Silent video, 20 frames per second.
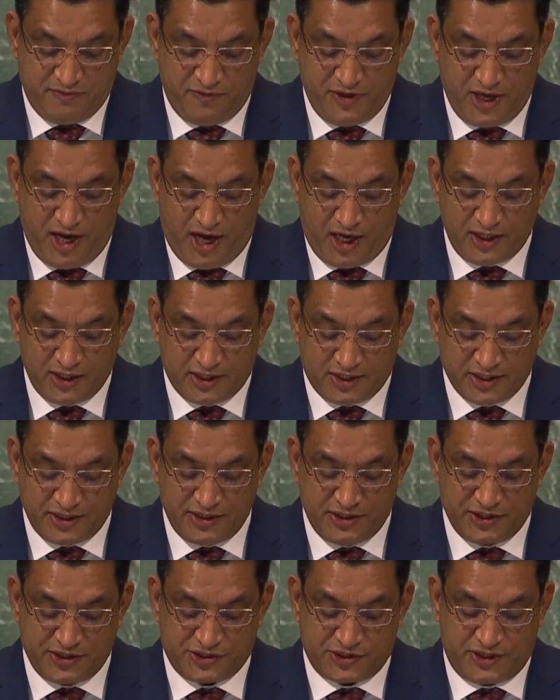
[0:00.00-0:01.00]
We
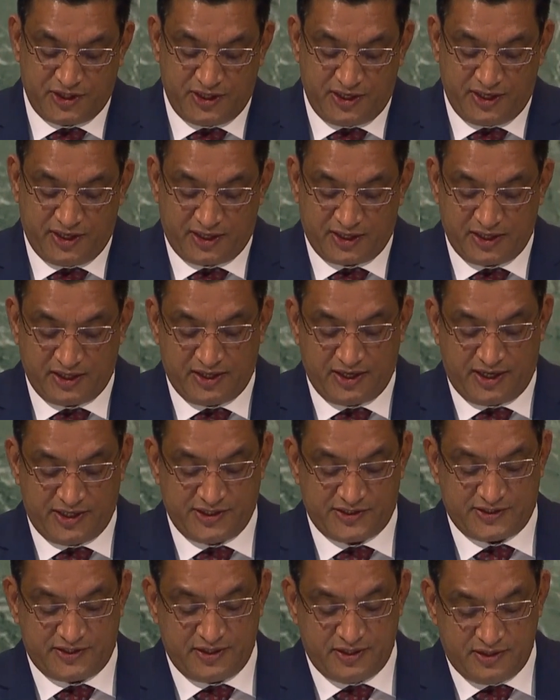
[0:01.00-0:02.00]
unconditionally
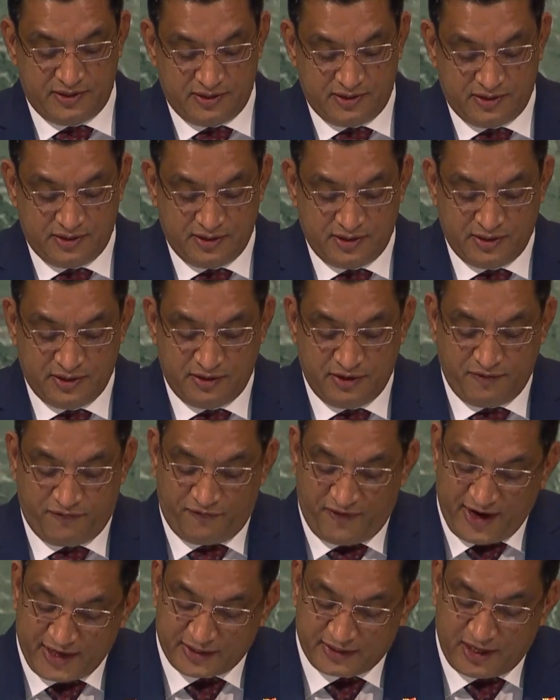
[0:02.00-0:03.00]
recognize the
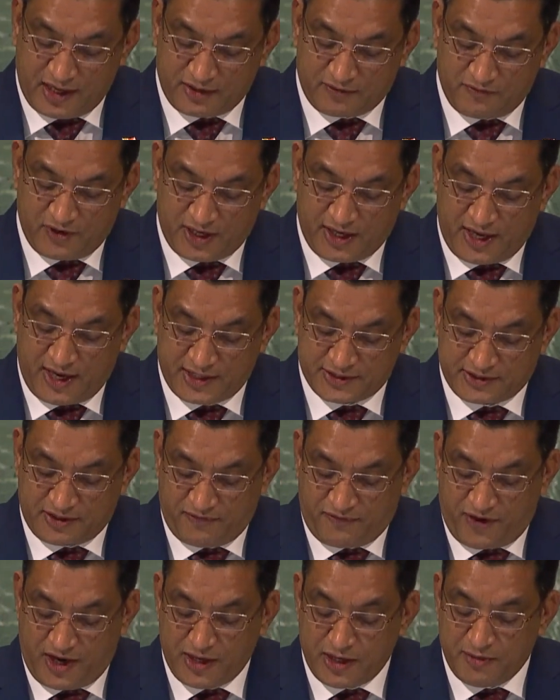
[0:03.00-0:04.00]
fact that one has
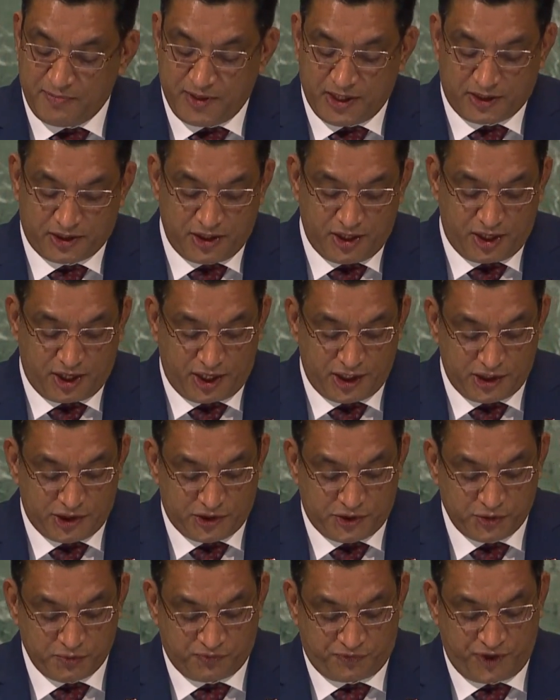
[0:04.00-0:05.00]
the fundamental
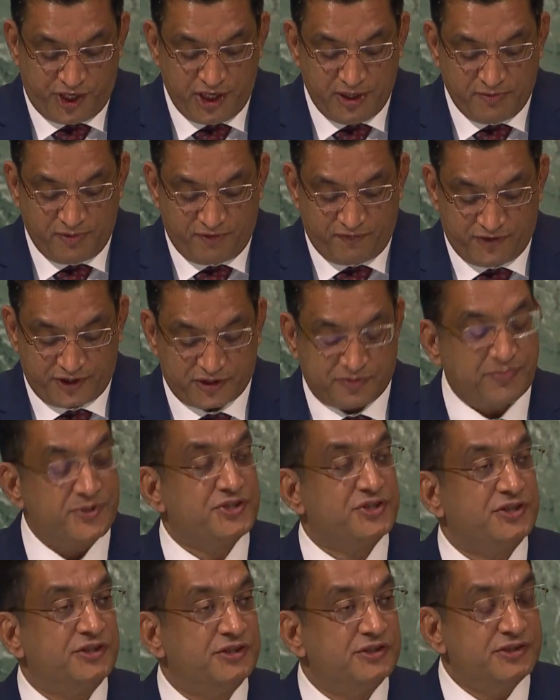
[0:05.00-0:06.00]
right to freedom of
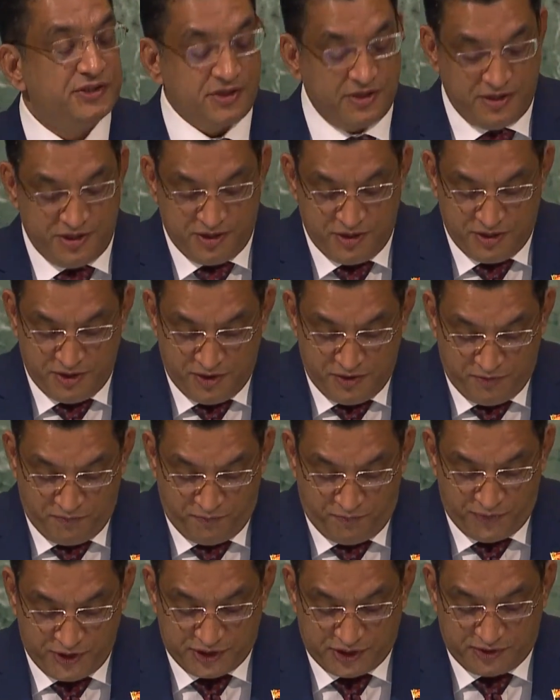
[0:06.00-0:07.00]
expression,
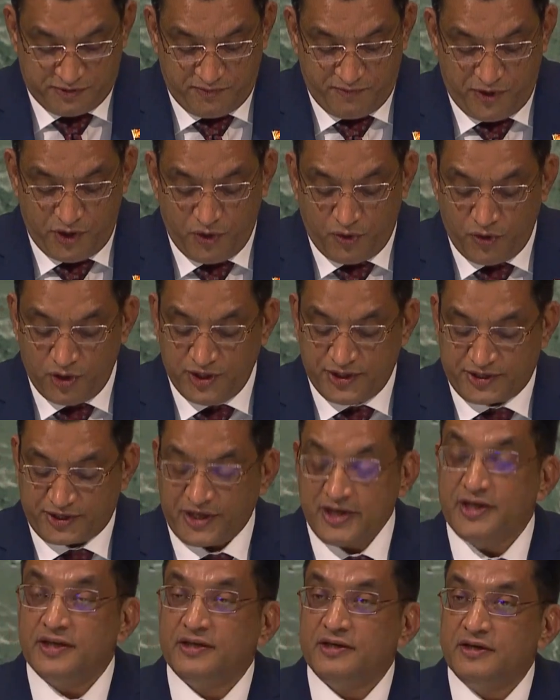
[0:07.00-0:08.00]
which we all
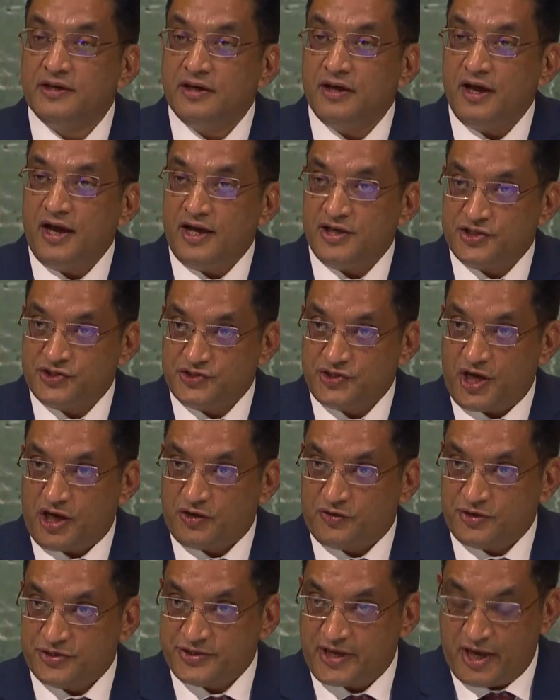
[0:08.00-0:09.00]
treat as
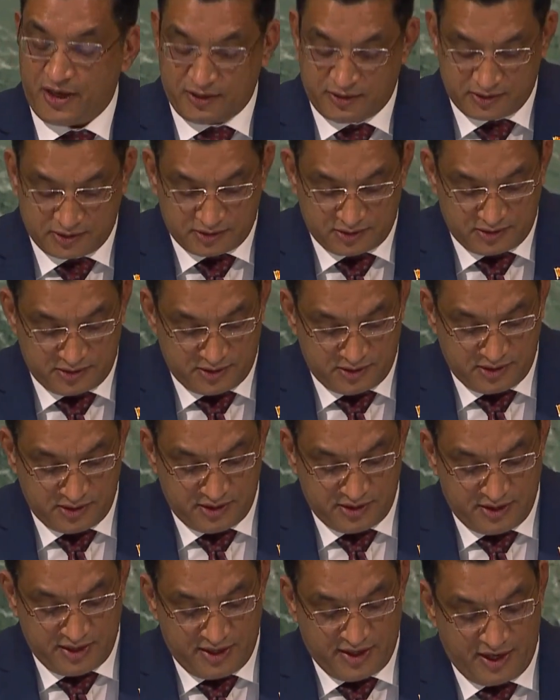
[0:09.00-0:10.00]
sacrosanct.
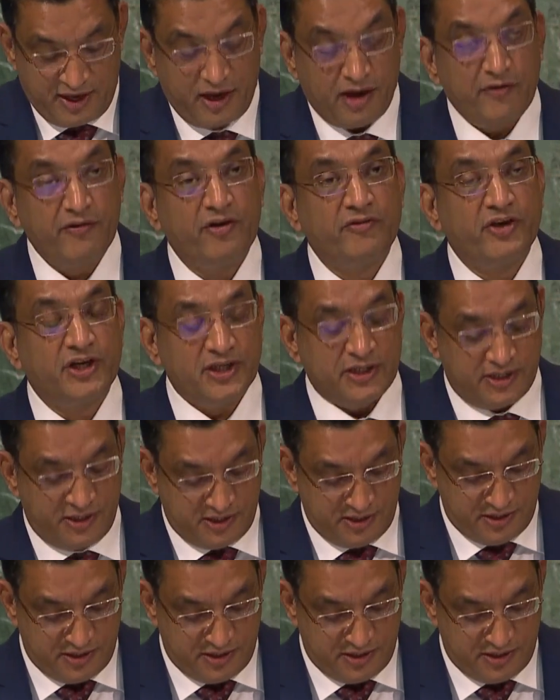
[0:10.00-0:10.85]
However,